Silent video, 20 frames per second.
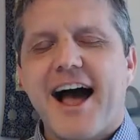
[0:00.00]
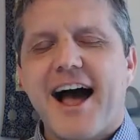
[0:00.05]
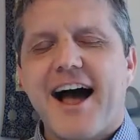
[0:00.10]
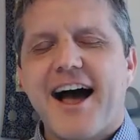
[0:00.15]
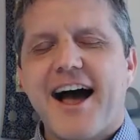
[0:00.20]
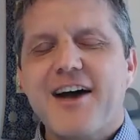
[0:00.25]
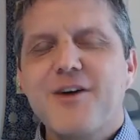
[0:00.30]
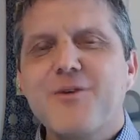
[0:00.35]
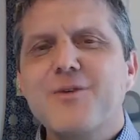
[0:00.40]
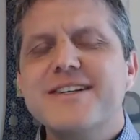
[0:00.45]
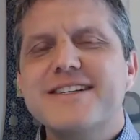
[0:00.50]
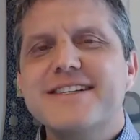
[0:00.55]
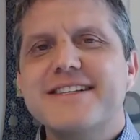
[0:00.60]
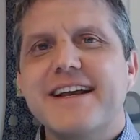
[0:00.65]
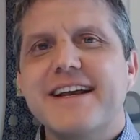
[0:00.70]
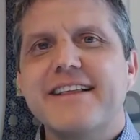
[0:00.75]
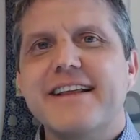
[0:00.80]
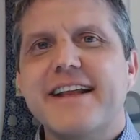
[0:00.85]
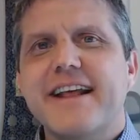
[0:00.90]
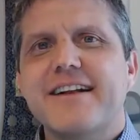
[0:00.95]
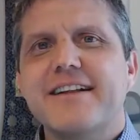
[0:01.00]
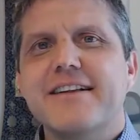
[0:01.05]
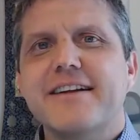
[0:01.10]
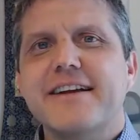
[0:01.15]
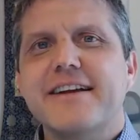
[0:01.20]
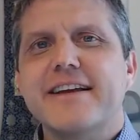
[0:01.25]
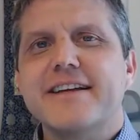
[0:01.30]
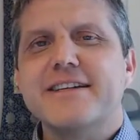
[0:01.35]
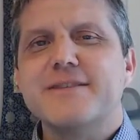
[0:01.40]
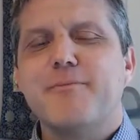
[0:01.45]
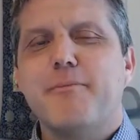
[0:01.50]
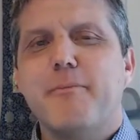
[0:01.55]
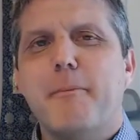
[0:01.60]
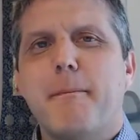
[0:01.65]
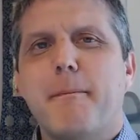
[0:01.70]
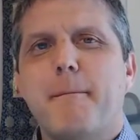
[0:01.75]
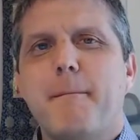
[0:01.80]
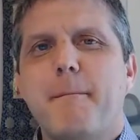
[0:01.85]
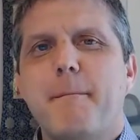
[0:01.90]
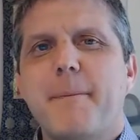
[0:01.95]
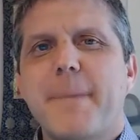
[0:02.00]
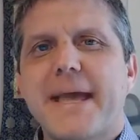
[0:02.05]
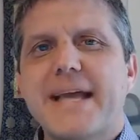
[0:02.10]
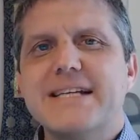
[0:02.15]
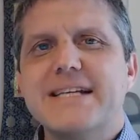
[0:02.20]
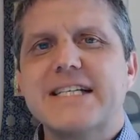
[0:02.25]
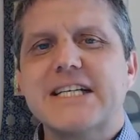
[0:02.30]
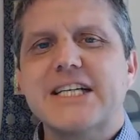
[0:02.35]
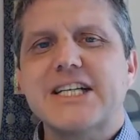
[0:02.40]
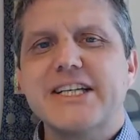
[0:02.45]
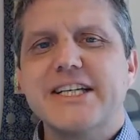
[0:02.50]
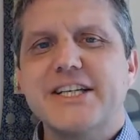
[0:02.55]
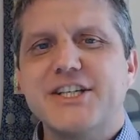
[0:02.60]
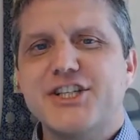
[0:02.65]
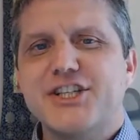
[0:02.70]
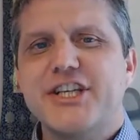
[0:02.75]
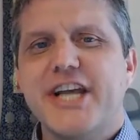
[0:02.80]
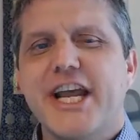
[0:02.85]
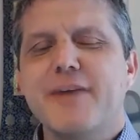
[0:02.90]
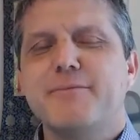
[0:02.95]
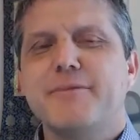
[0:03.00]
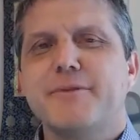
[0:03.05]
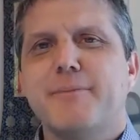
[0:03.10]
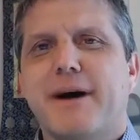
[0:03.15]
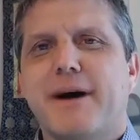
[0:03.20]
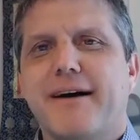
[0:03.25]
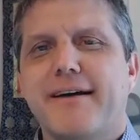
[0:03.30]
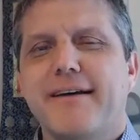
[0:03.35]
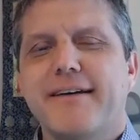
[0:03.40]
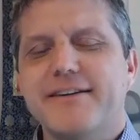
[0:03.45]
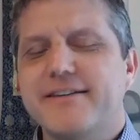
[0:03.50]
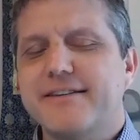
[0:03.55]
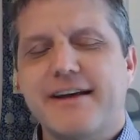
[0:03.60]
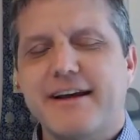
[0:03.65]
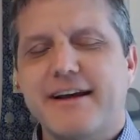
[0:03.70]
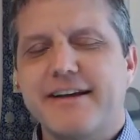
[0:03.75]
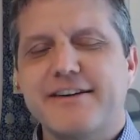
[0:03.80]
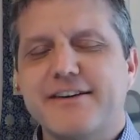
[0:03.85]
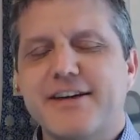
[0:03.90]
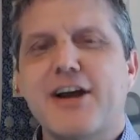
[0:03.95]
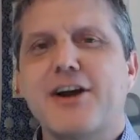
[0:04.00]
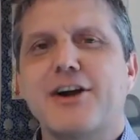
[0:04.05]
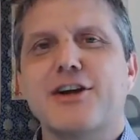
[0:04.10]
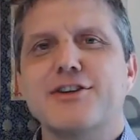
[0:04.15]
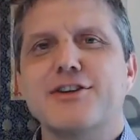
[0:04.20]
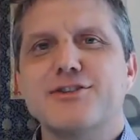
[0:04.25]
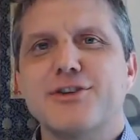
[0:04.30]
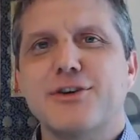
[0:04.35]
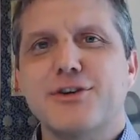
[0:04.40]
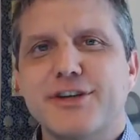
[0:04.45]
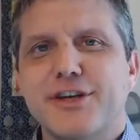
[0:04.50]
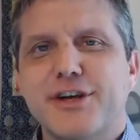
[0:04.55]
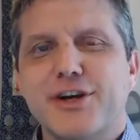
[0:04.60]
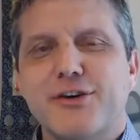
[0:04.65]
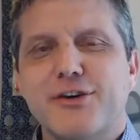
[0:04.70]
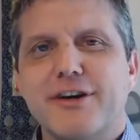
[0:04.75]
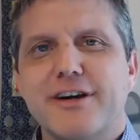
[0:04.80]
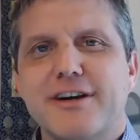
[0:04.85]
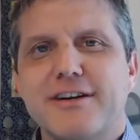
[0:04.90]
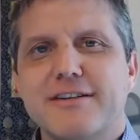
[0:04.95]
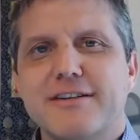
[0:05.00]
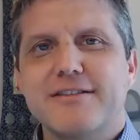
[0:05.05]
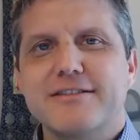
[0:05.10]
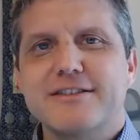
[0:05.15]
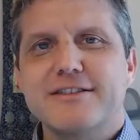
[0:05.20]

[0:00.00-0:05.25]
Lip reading: I would say that Analytica has basically shaped my entire consulting career.